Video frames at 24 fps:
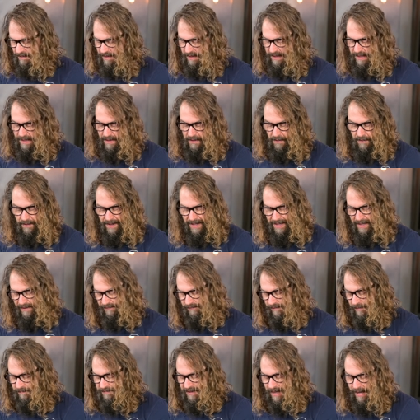you know,
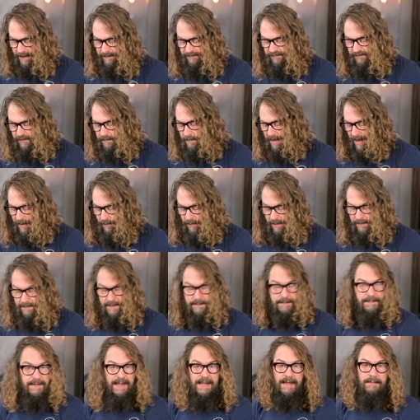sometimes you might want
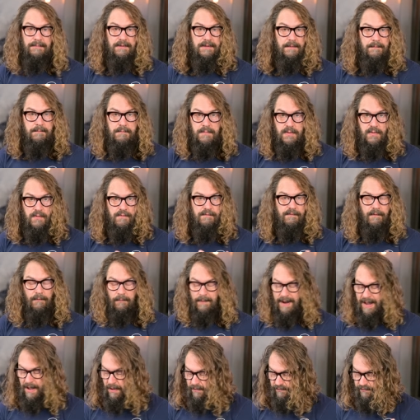to be able to move
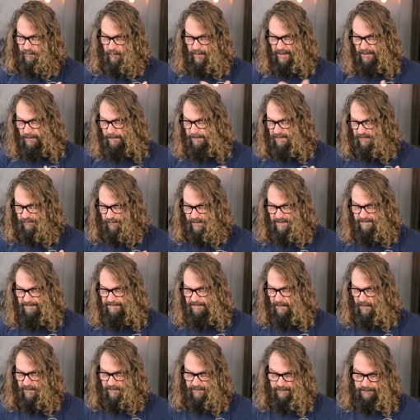around quicker between
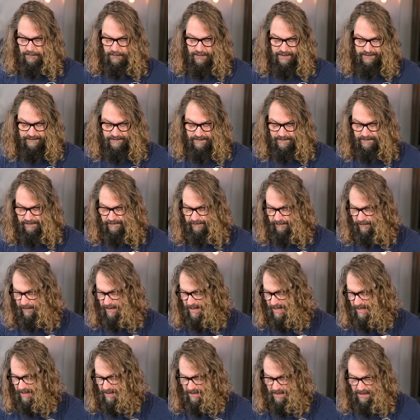focus points on the
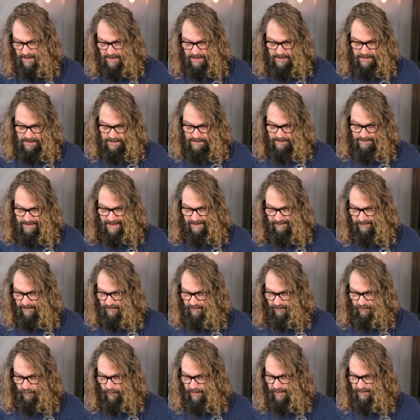screen. That's a
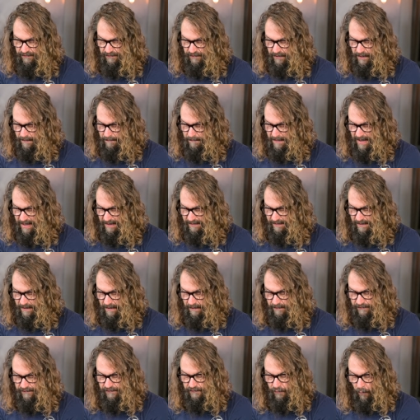choice you can make
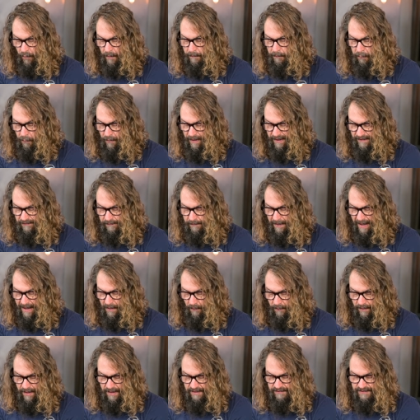there. Store points by
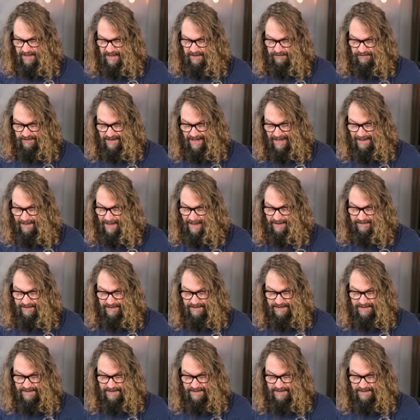orientation. I like to